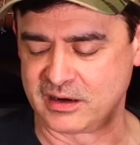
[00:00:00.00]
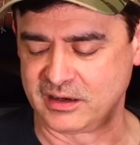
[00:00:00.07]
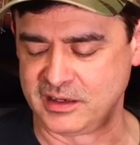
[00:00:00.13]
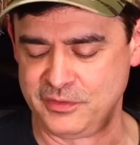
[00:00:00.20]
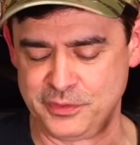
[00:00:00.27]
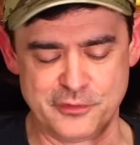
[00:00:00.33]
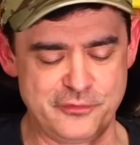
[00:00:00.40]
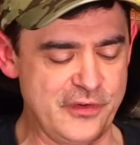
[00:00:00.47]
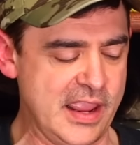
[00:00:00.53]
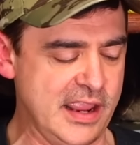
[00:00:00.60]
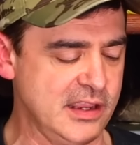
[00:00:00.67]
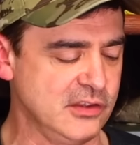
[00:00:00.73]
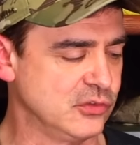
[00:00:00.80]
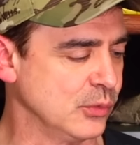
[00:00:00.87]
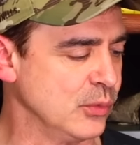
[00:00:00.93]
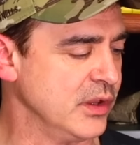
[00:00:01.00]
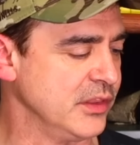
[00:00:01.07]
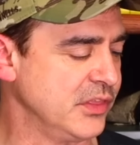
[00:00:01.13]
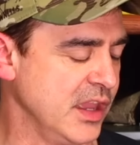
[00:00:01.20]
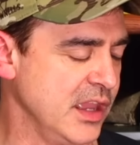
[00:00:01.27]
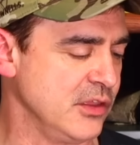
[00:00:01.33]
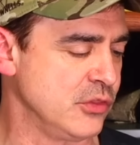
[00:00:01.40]
in the face with
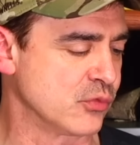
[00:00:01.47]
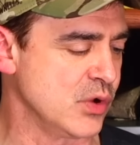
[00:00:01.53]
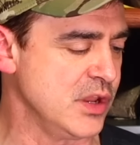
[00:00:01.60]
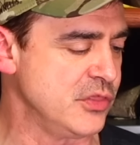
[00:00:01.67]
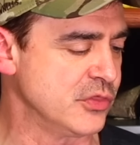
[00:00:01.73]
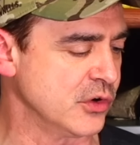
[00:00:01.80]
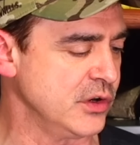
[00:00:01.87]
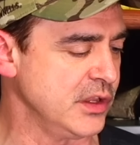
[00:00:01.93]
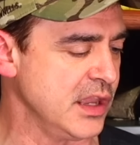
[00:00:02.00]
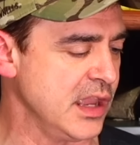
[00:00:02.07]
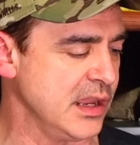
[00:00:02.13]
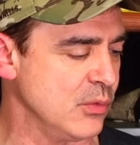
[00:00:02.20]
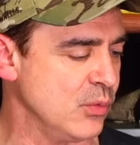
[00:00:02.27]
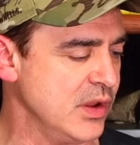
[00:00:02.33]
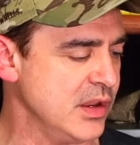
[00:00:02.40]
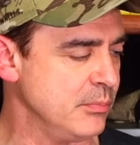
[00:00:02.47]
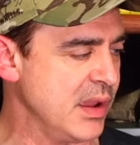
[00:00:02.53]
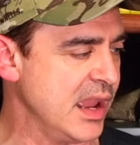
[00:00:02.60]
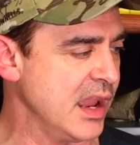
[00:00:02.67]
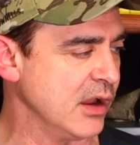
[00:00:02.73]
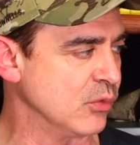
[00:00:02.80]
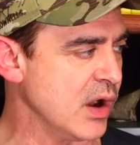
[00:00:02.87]
a 338 Win
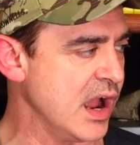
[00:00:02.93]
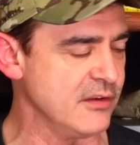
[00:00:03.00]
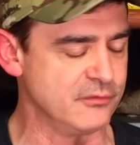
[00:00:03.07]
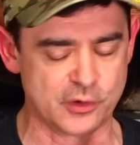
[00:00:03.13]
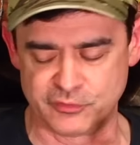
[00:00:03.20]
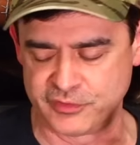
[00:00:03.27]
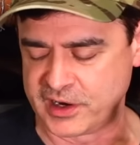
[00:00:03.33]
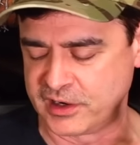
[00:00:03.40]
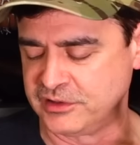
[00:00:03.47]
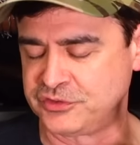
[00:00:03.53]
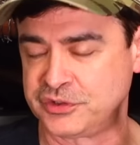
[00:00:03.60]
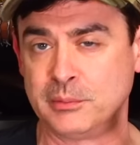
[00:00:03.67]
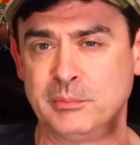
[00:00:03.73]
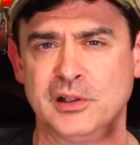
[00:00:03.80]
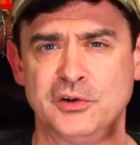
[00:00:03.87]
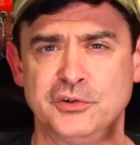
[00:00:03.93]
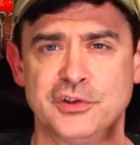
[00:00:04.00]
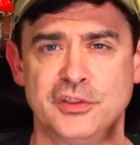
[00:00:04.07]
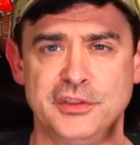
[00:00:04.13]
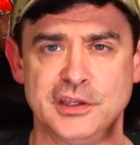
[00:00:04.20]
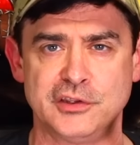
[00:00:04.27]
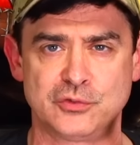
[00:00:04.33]
Mag rifle, very similar to
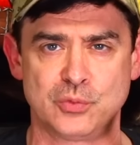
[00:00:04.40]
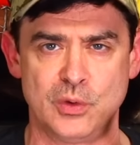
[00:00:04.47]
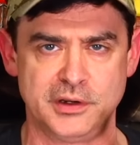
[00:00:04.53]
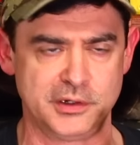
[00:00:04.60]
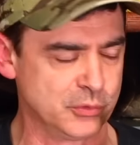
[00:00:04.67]
this one.